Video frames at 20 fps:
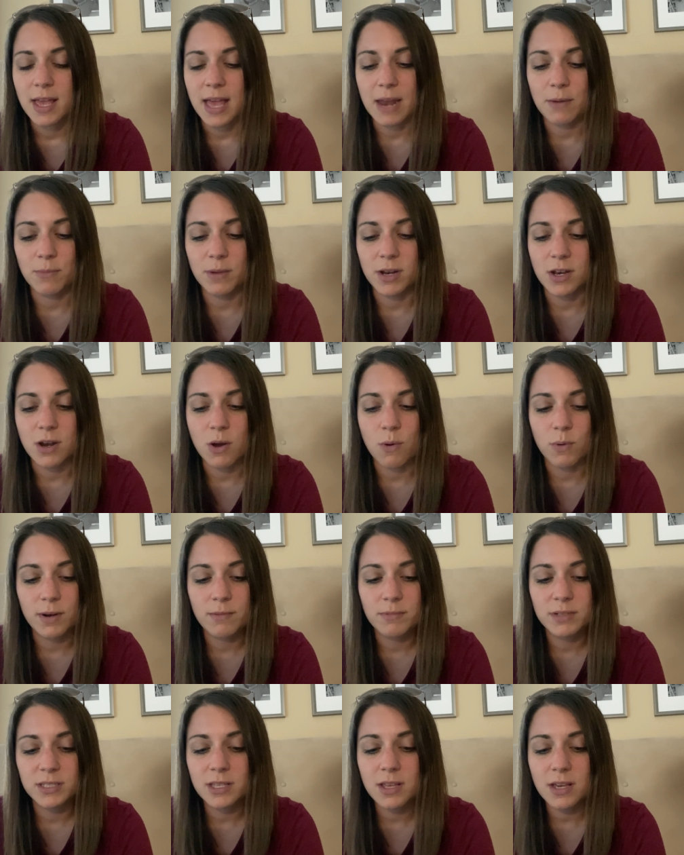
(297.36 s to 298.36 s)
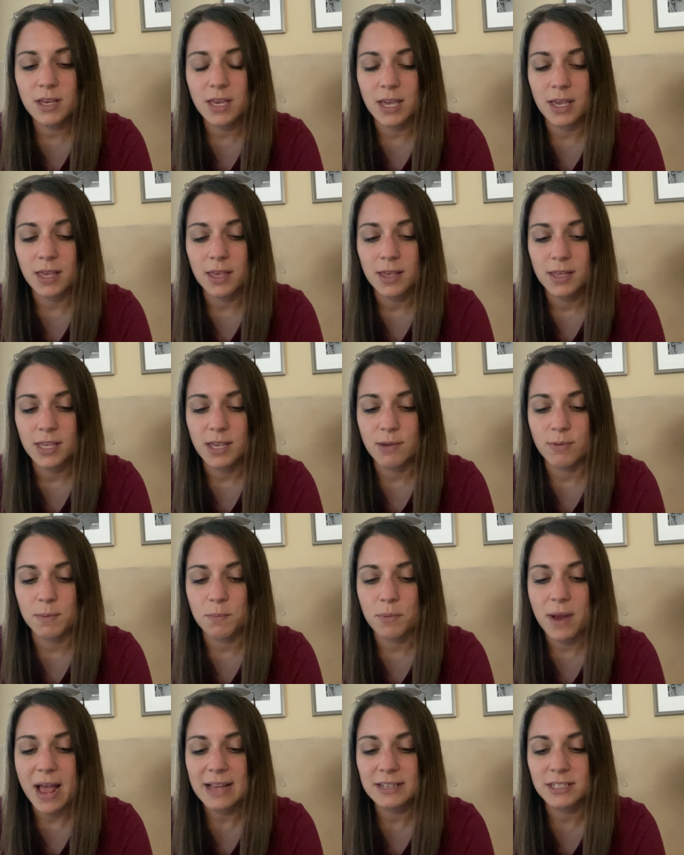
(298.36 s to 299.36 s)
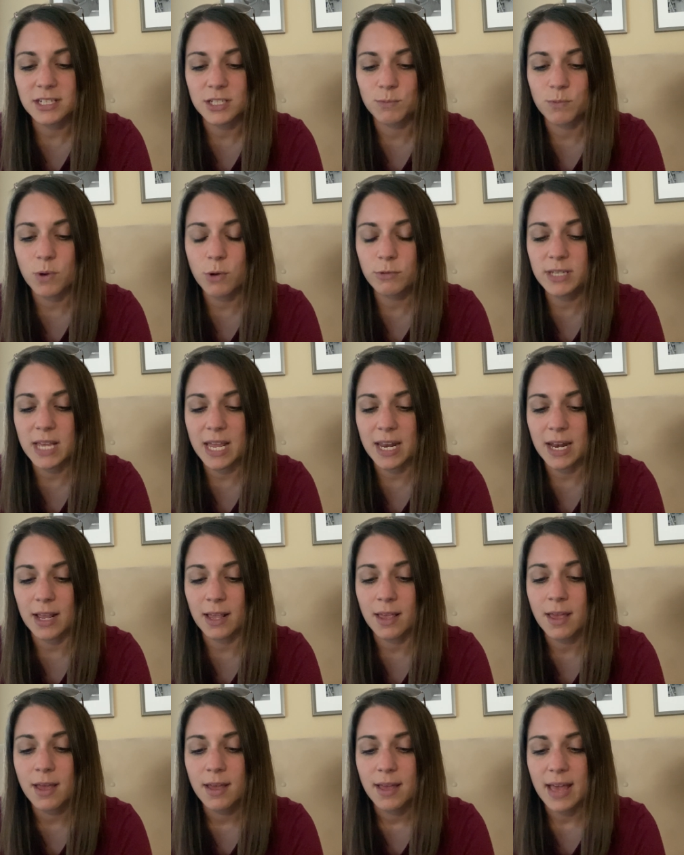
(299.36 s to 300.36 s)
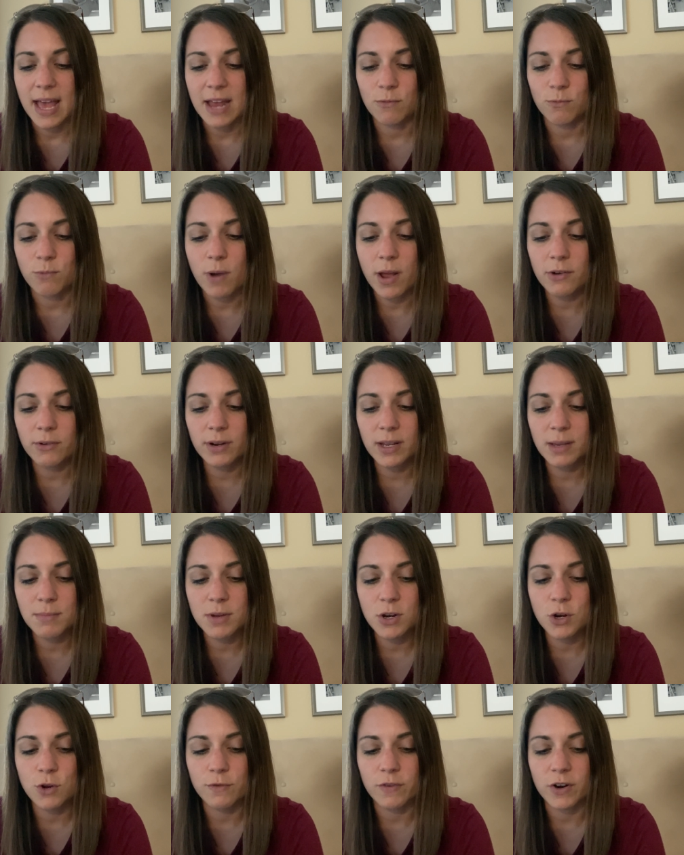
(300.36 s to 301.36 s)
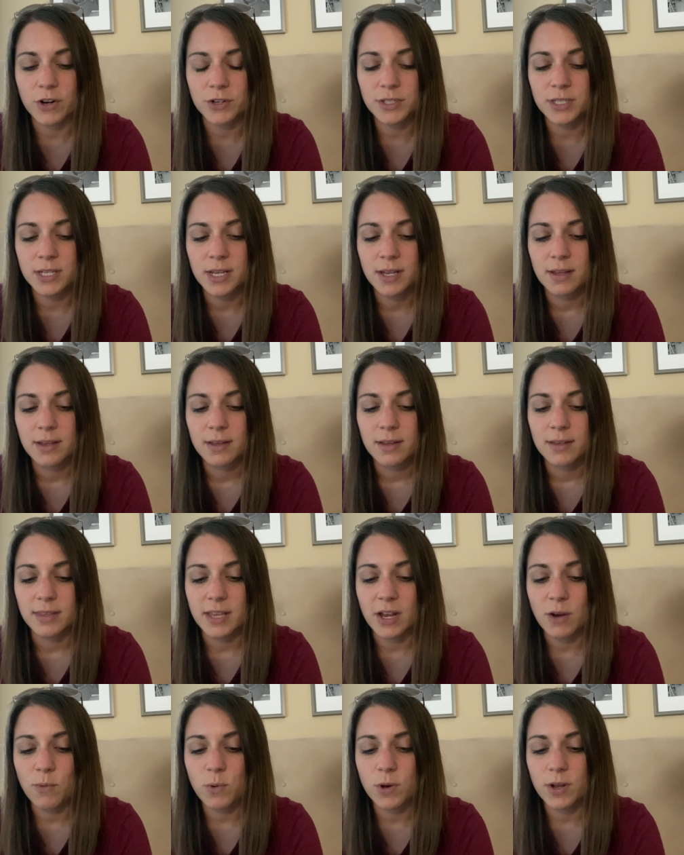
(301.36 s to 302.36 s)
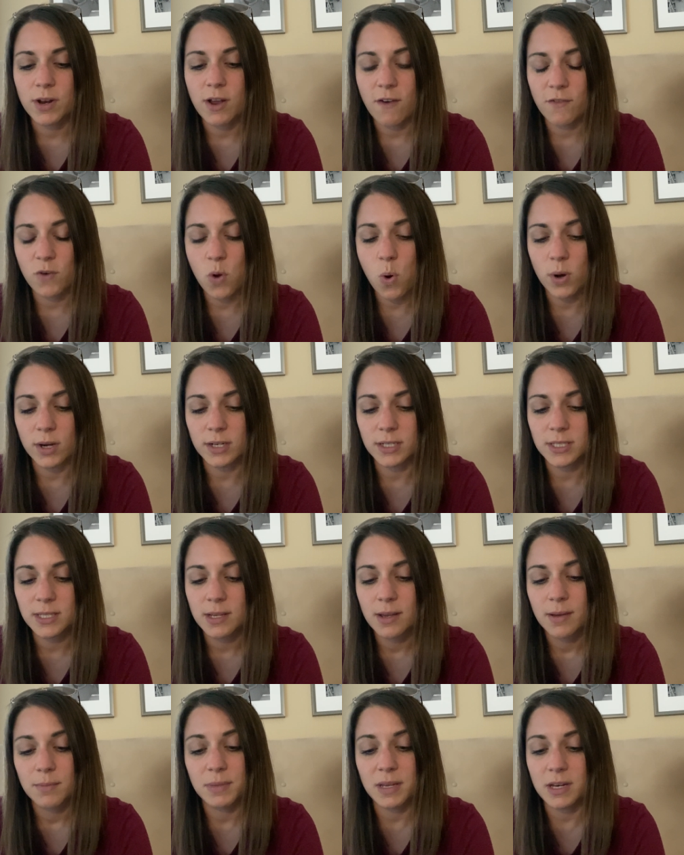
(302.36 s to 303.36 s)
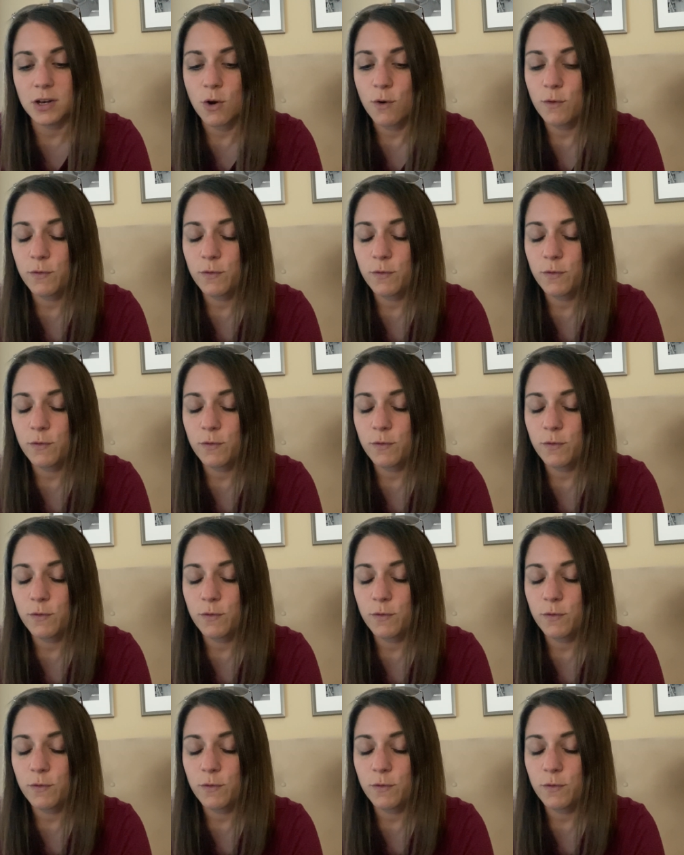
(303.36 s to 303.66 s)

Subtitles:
and when no one was looking, he would practice rotating and ruddering maneuvers. There would, of course, be no